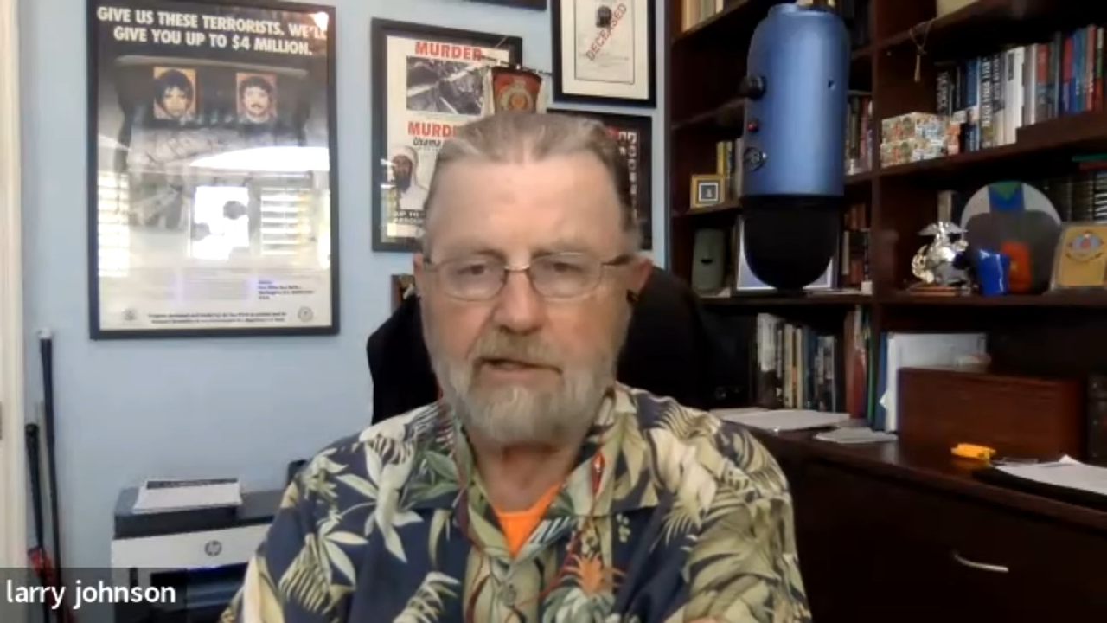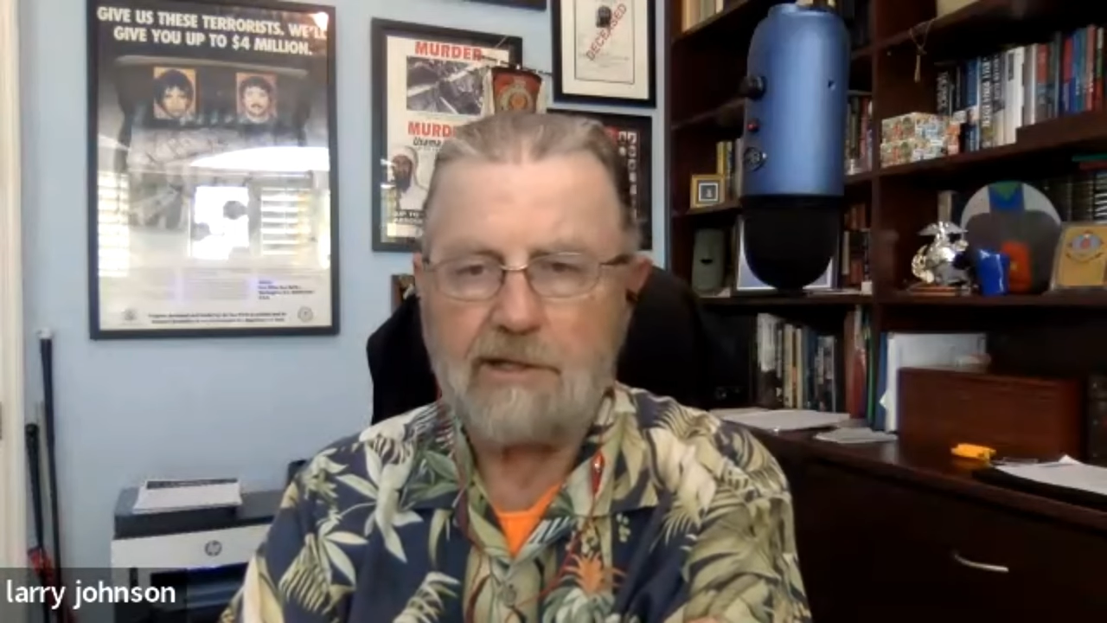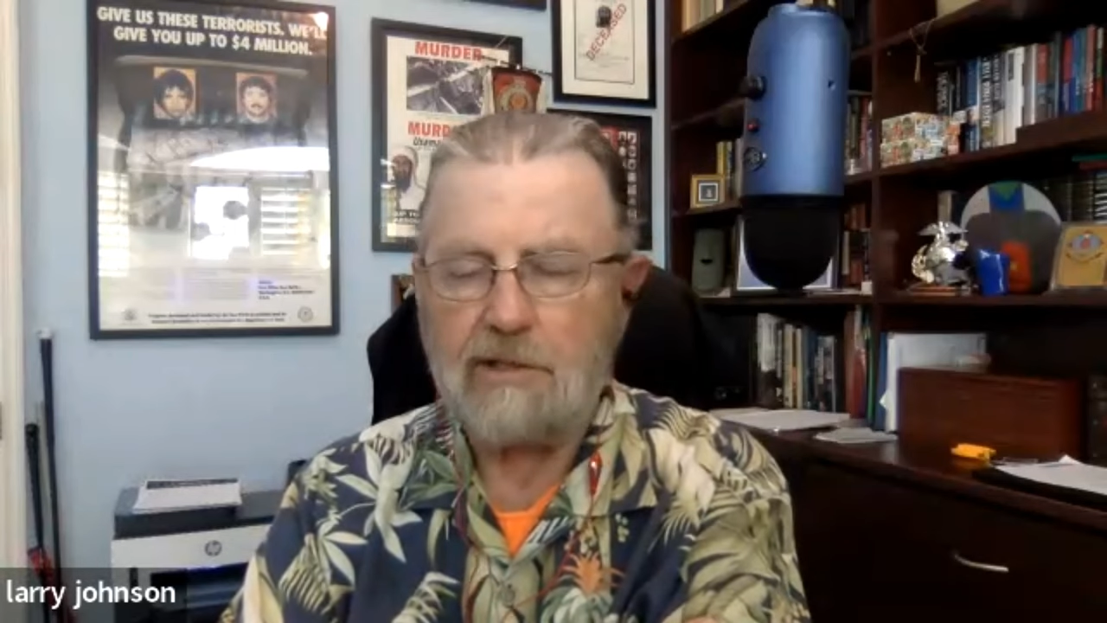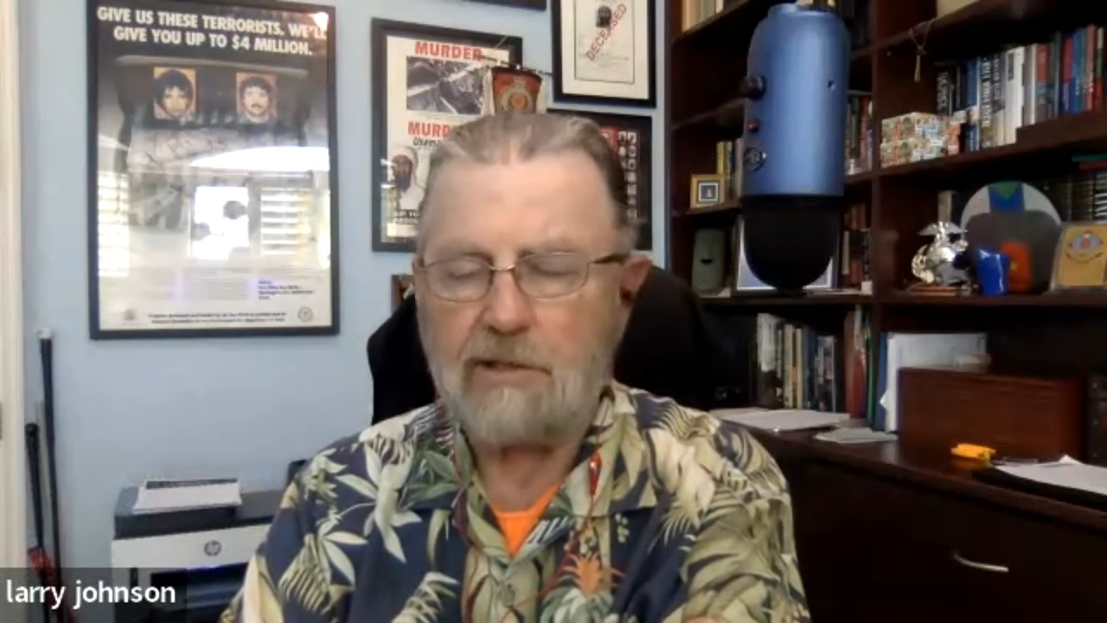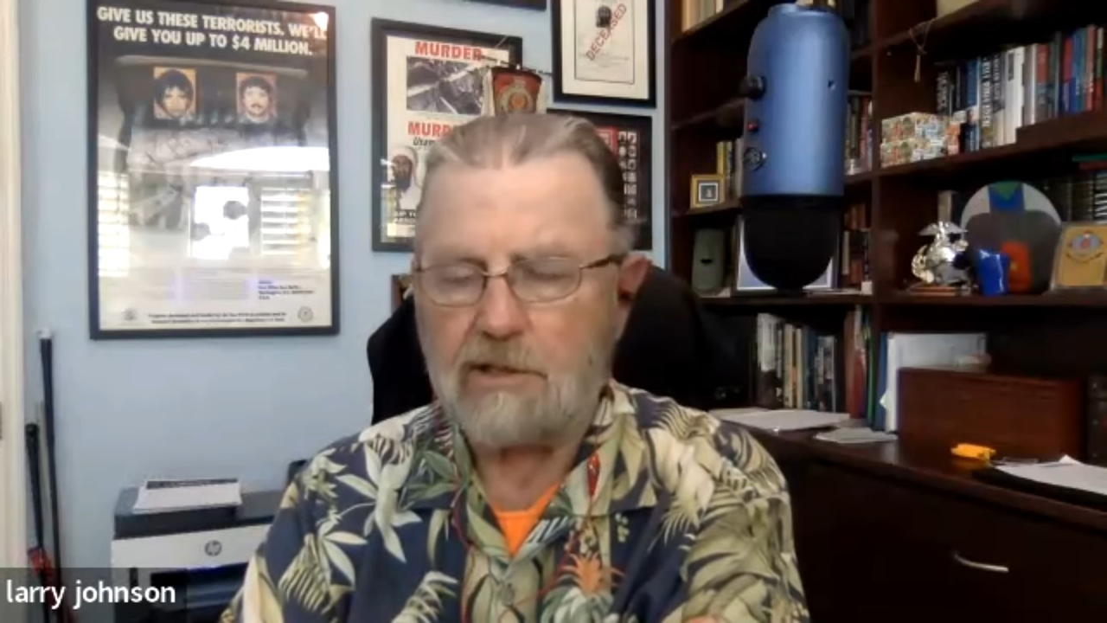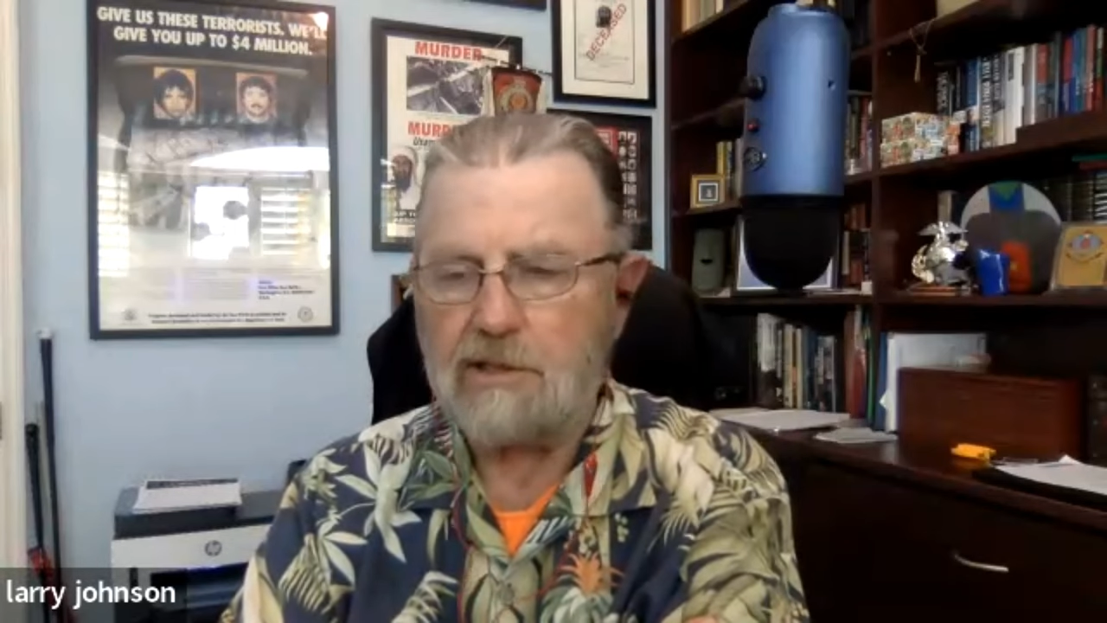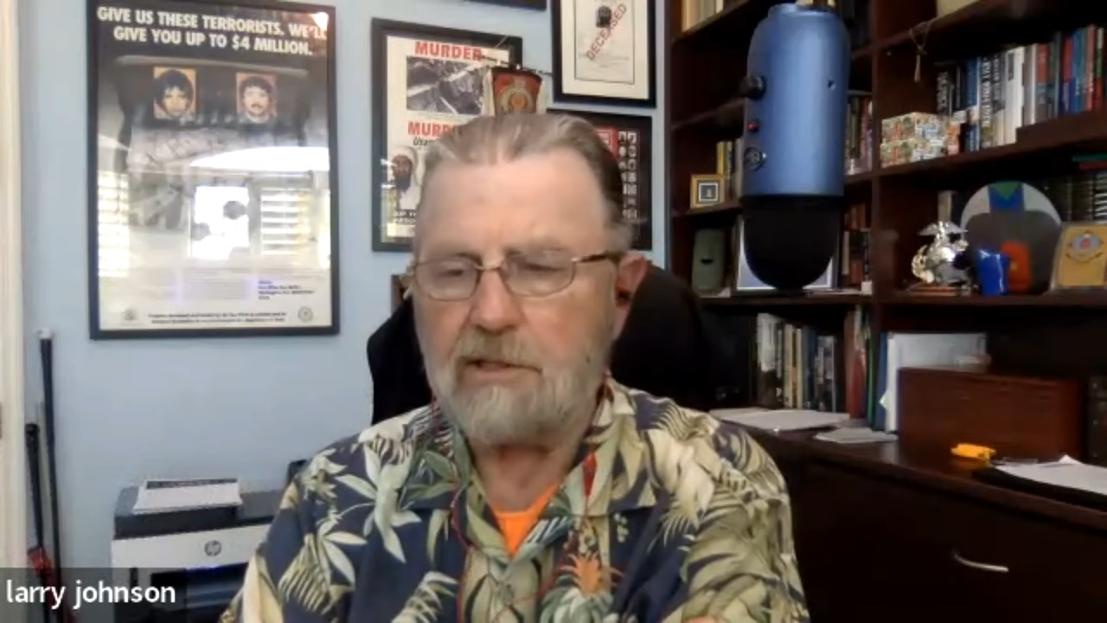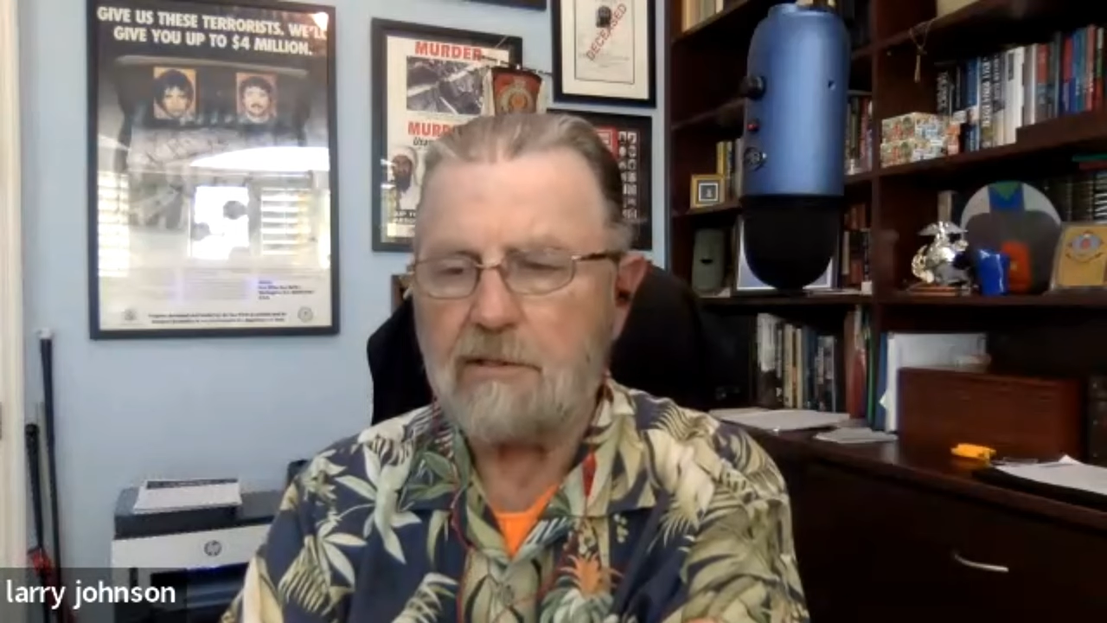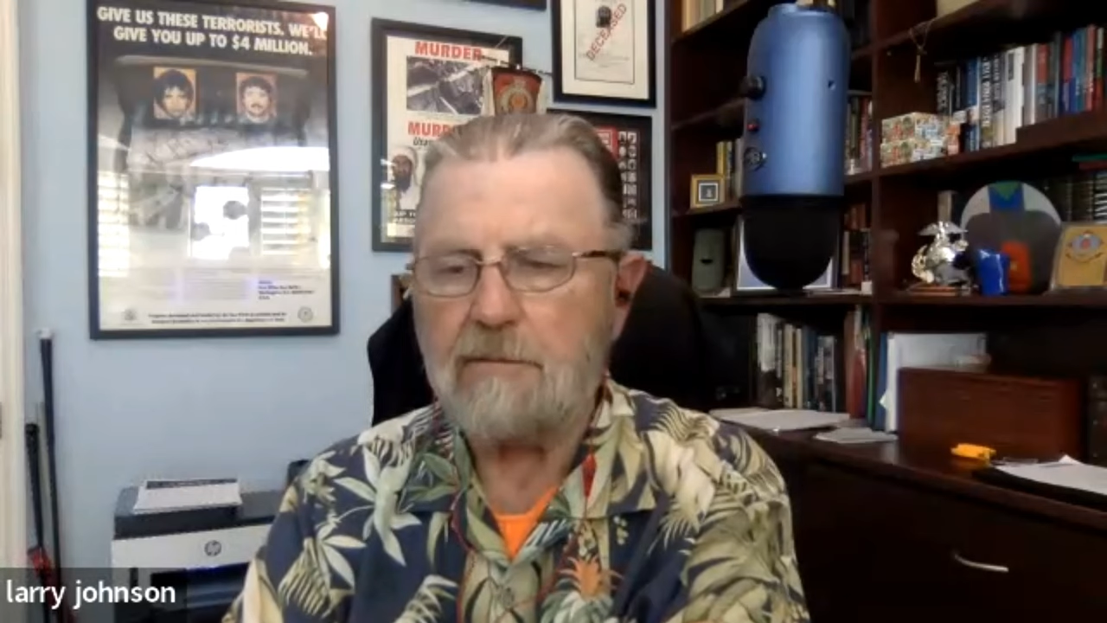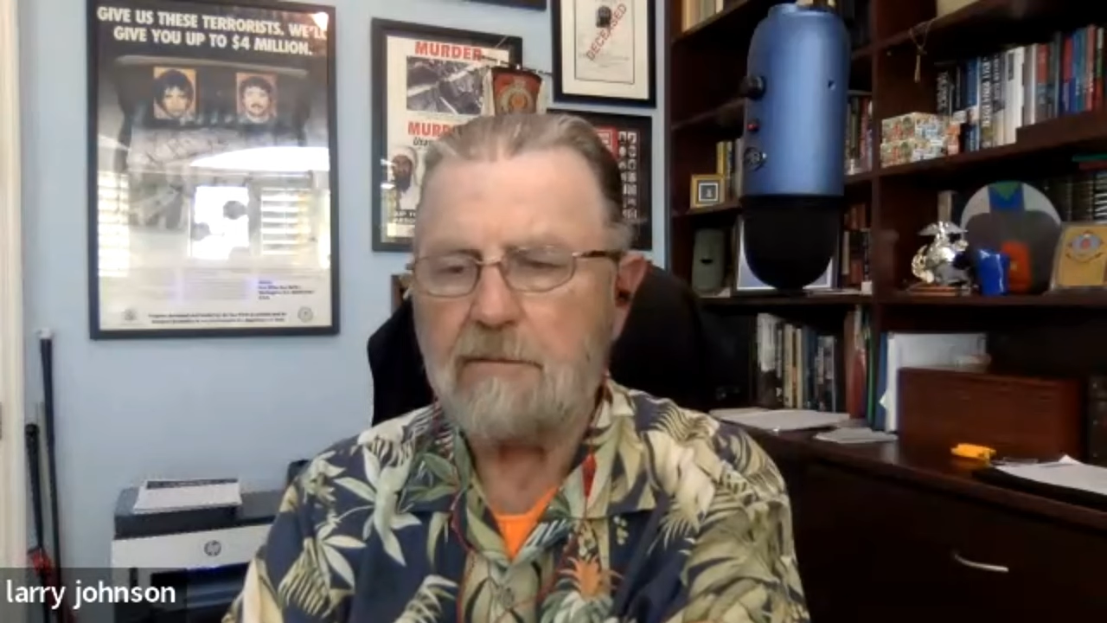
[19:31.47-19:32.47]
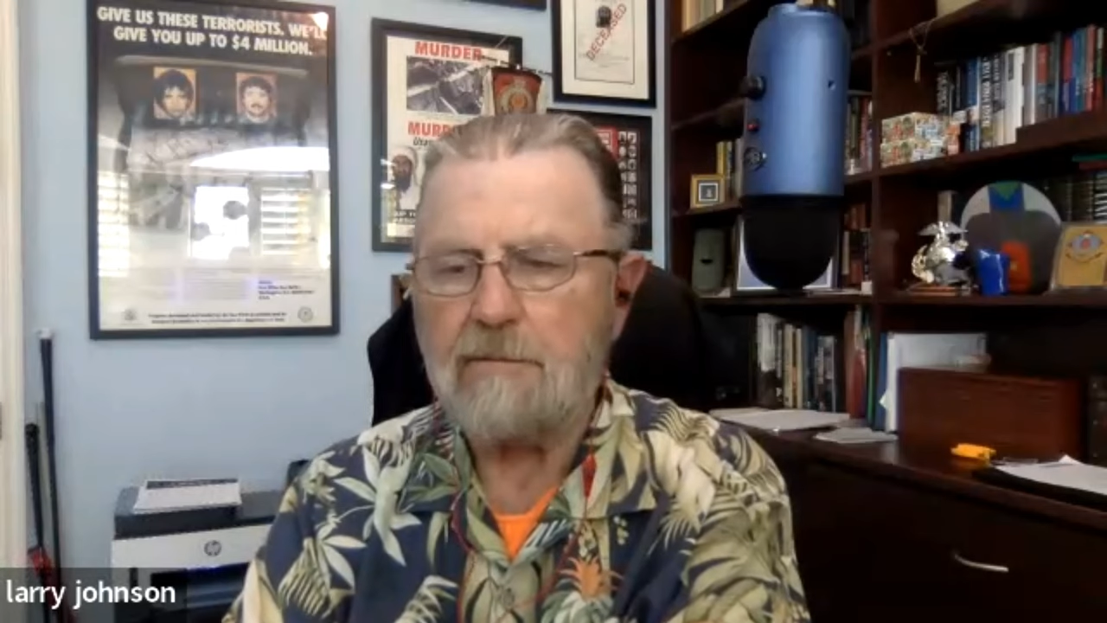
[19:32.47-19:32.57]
as he calls it.